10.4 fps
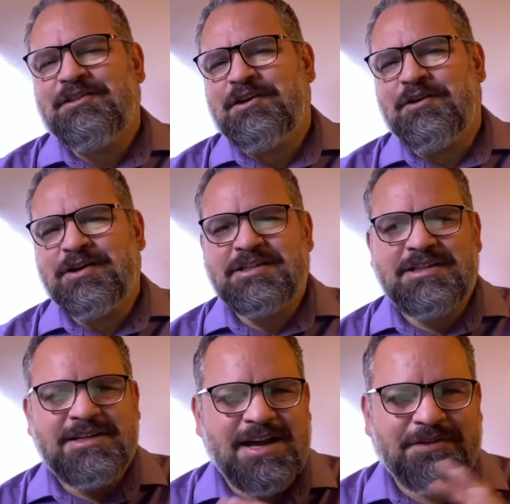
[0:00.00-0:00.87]
There is
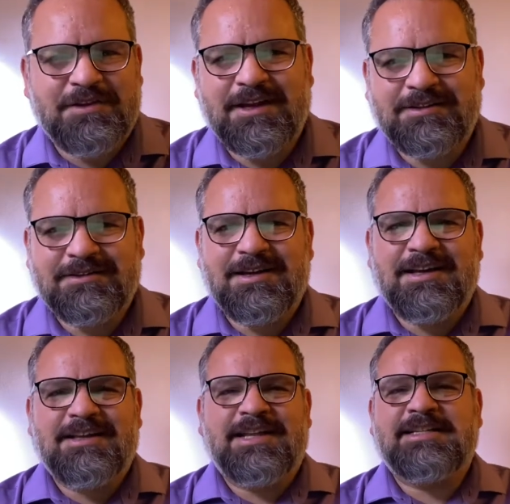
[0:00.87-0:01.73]
nothing
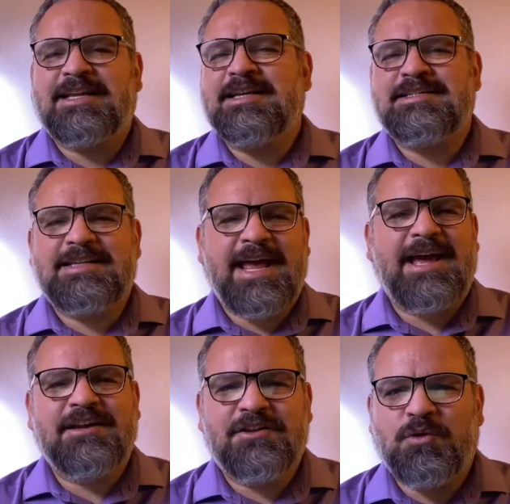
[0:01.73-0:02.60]
that's going to
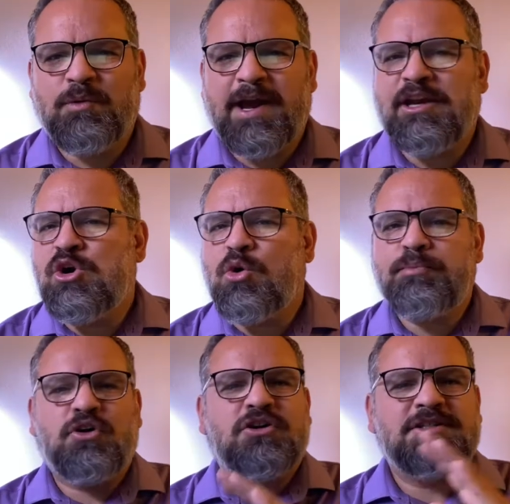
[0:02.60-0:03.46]
stand in the way. No
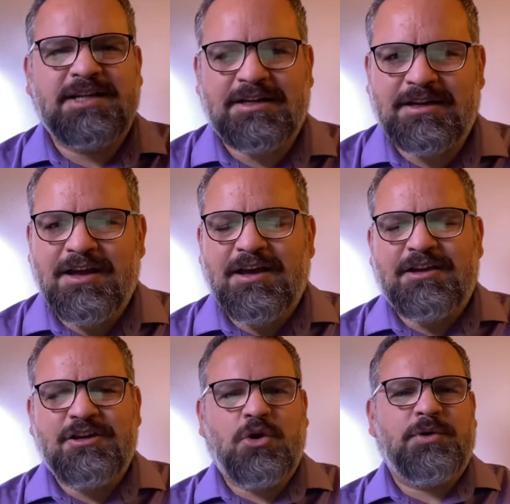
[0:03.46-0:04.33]
person,
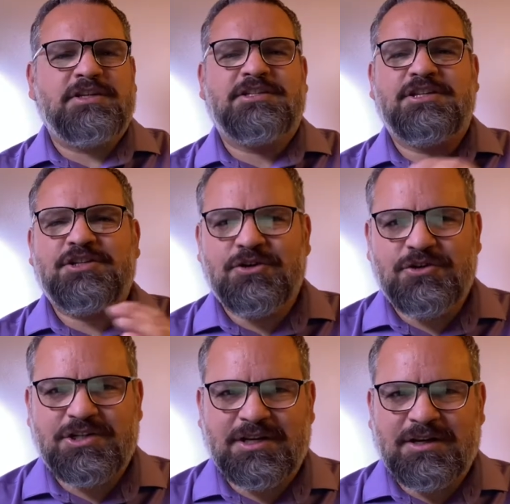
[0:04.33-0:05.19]
no
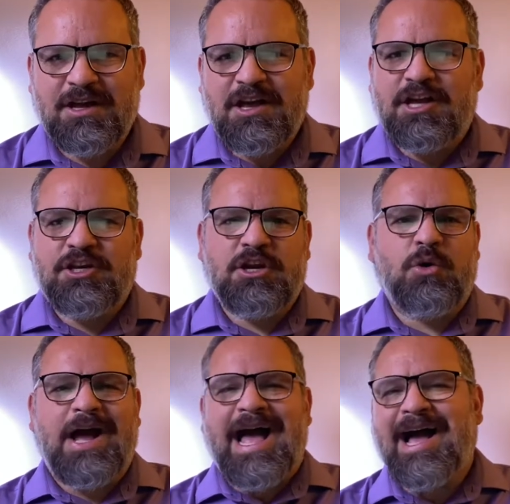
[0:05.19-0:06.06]
institution,
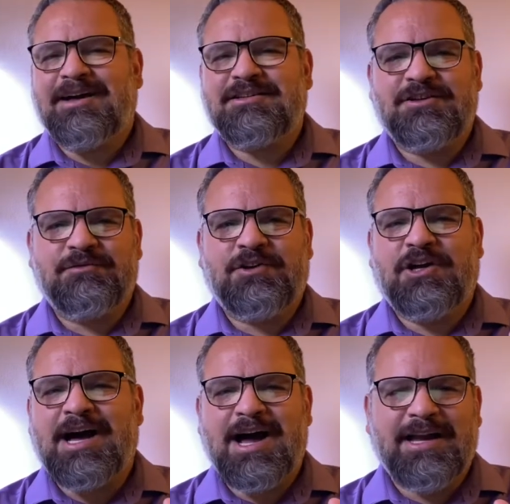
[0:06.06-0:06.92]
no acts of
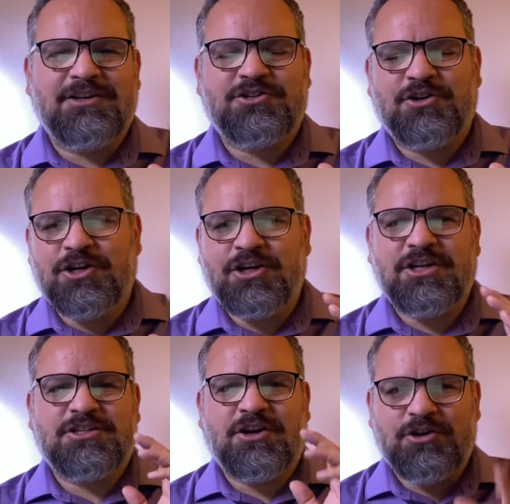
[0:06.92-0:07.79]
kindness or
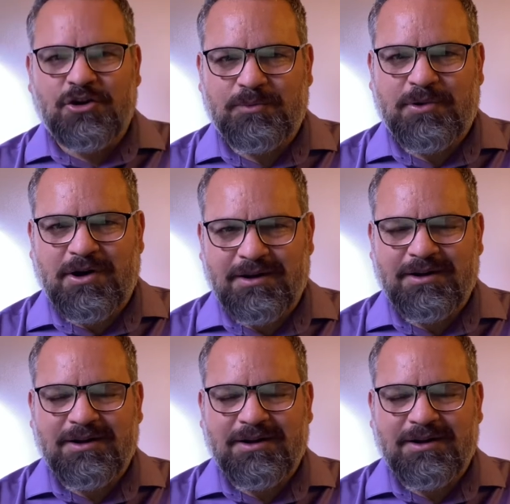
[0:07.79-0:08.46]
goodness on your part.